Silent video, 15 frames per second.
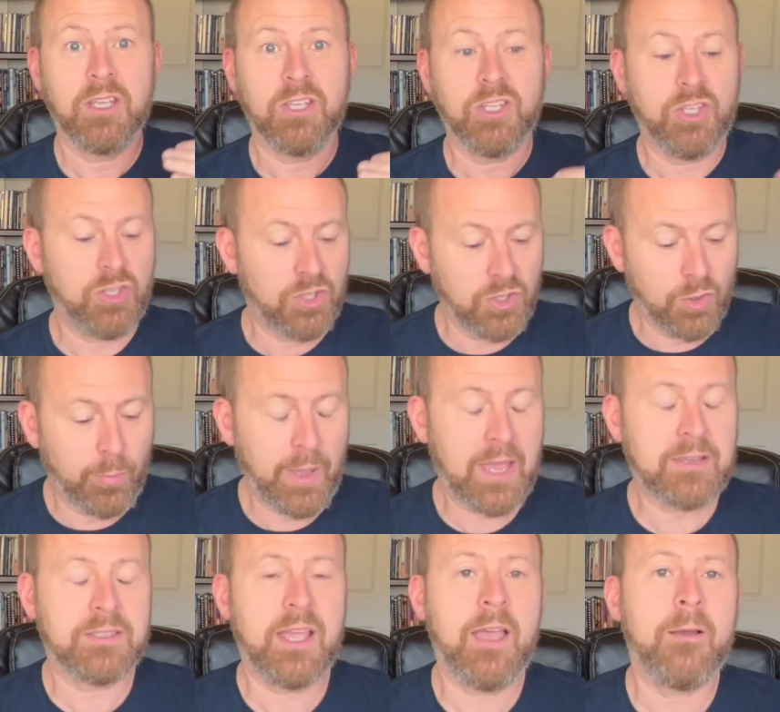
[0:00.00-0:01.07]
you'll
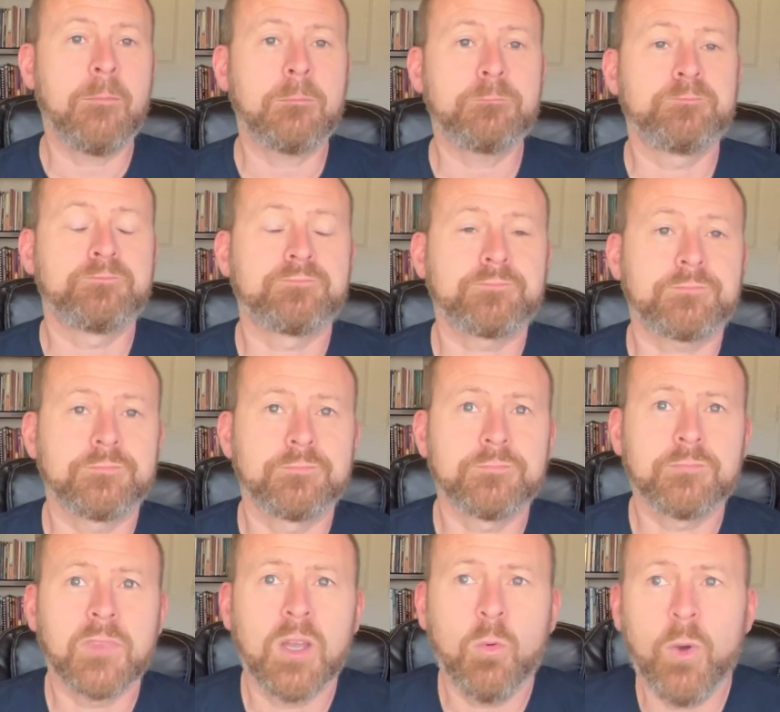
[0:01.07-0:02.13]
pass out.
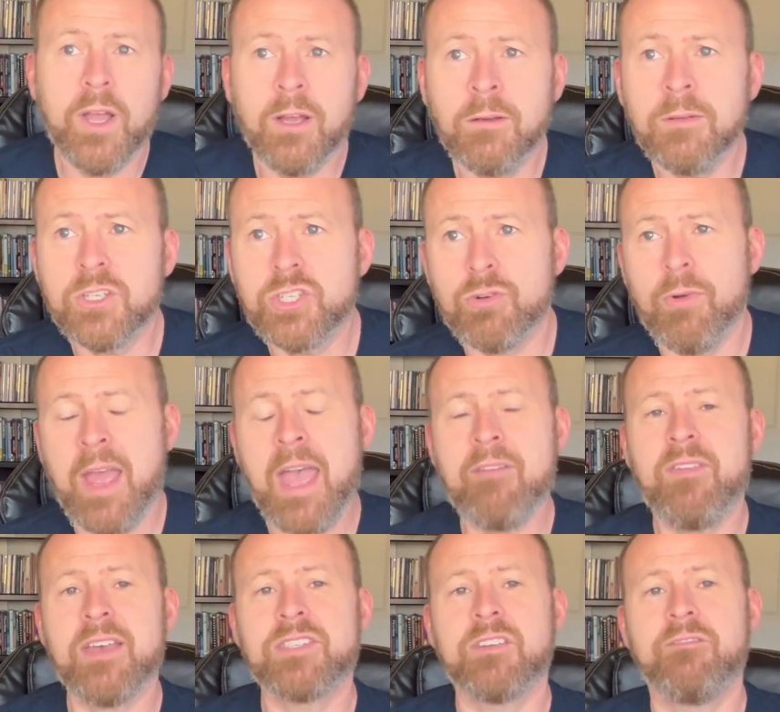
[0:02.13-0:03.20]
Well, a
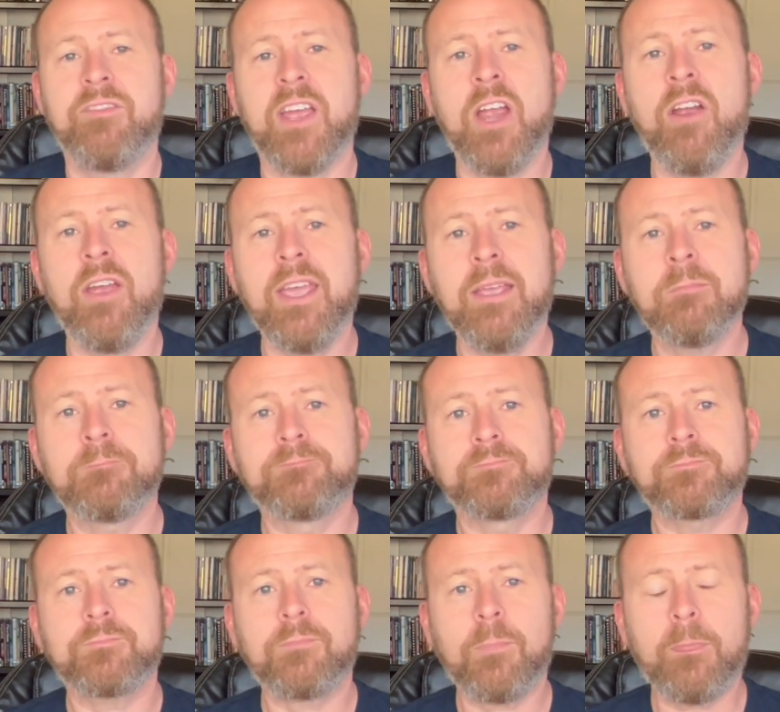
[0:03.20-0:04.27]
giraffe has a very,
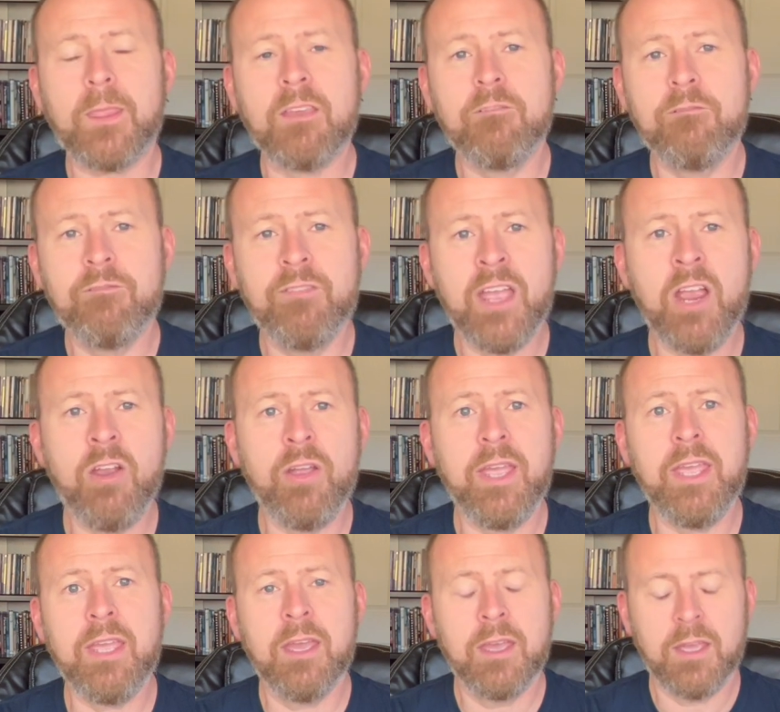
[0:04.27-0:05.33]

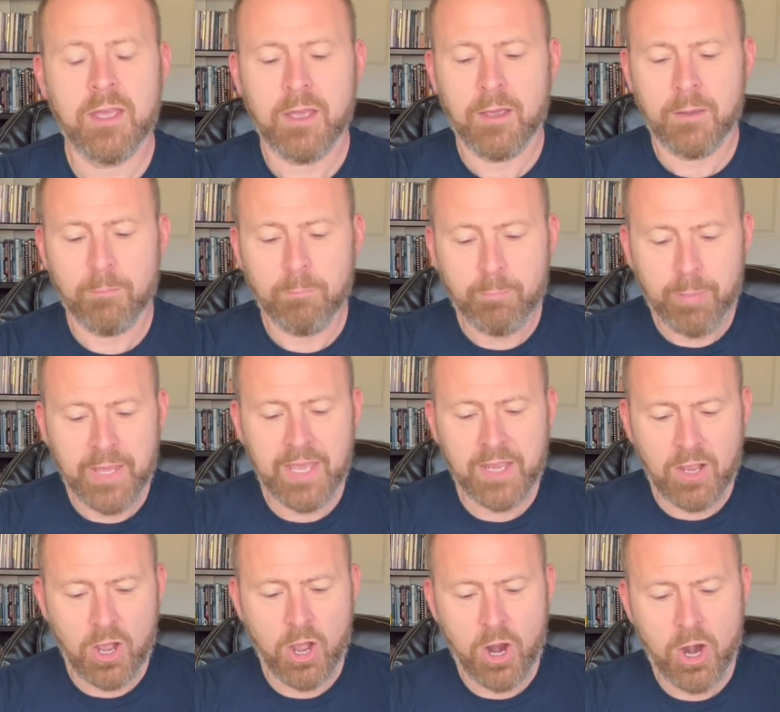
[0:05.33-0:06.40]
very
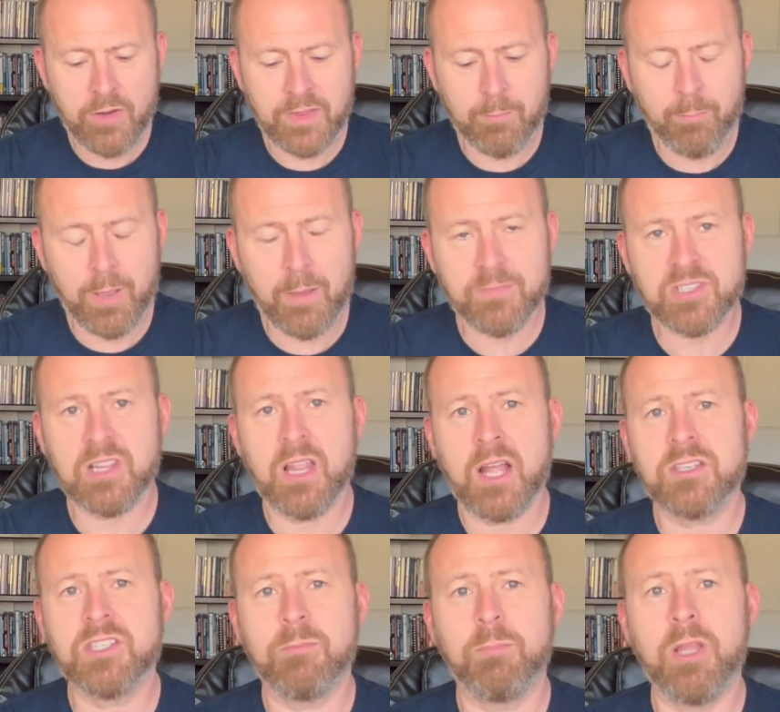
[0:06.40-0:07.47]
big heart that pumps
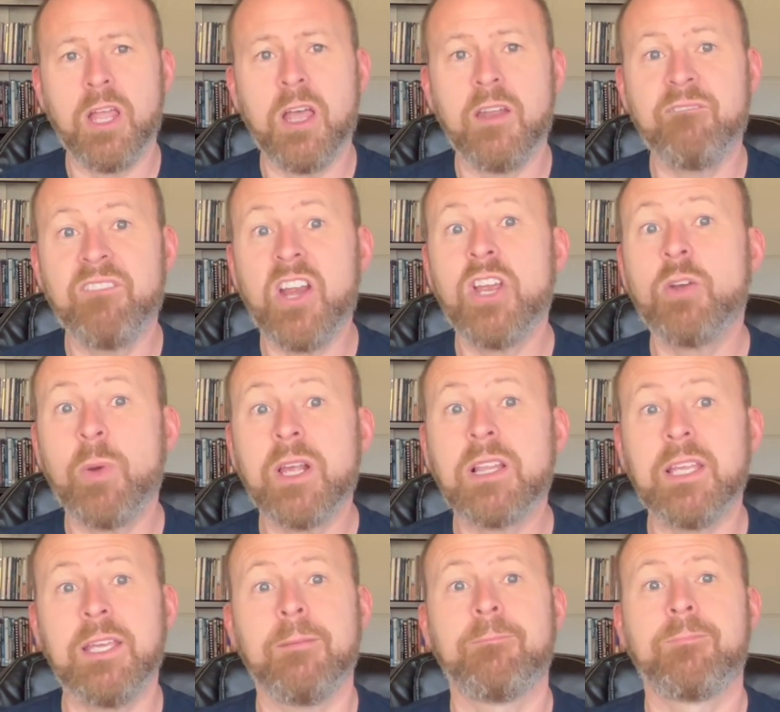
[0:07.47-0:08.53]
lots of blood very
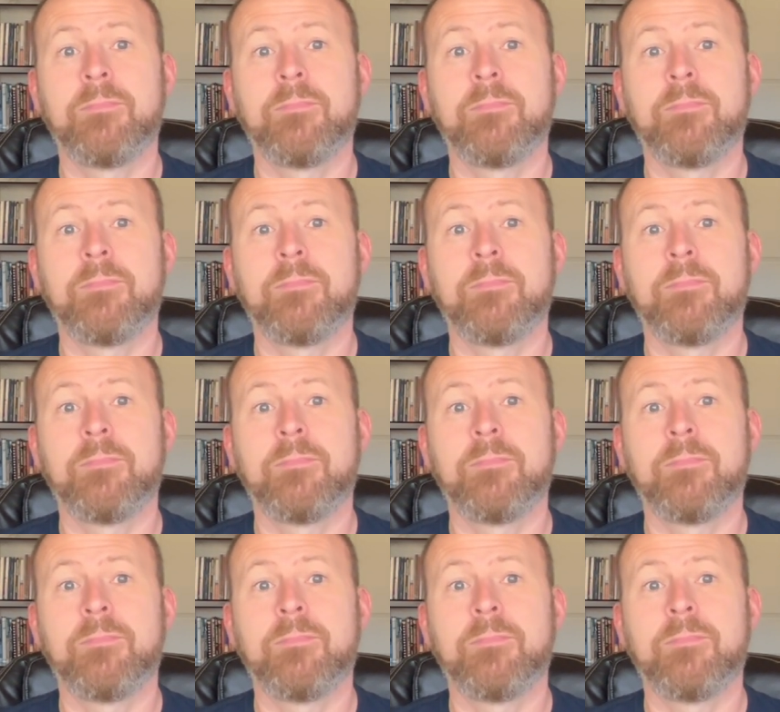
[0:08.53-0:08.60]
quickly